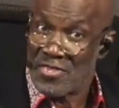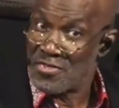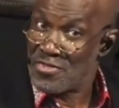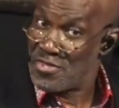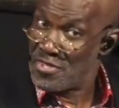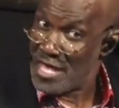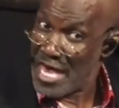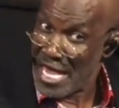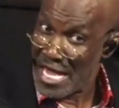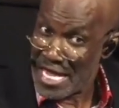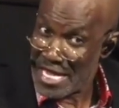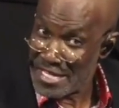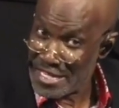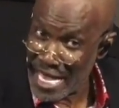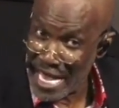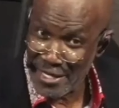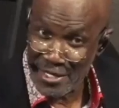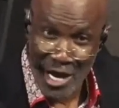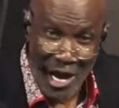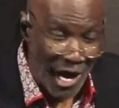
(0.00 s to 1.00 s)
they
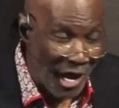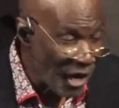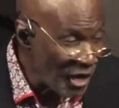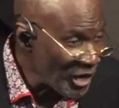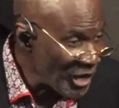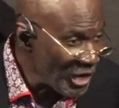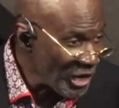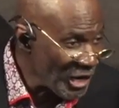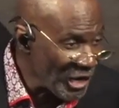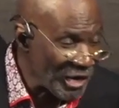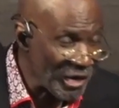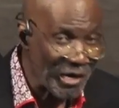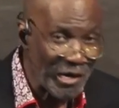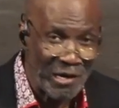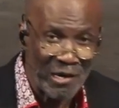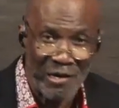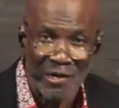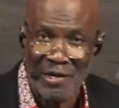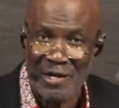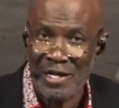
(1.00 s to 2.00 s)
that hunger
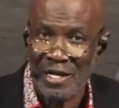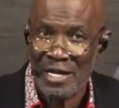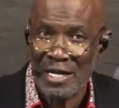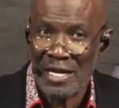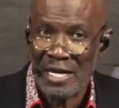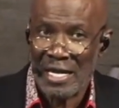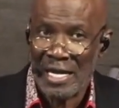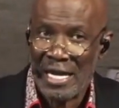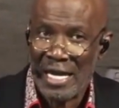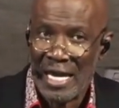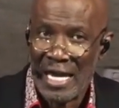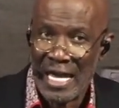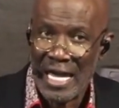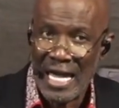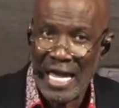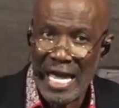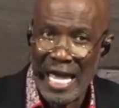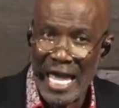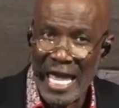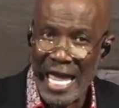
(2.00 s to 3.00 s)

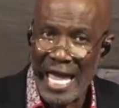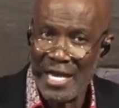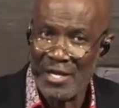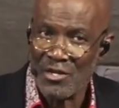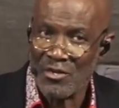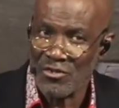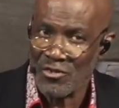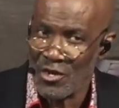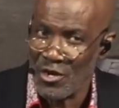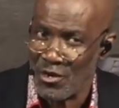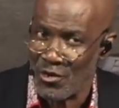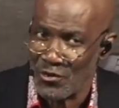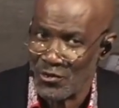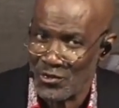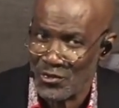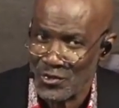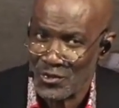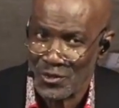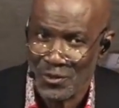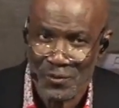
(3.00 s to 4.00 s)
and
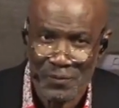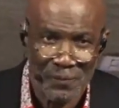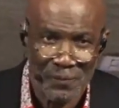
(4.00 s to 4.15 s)
thirst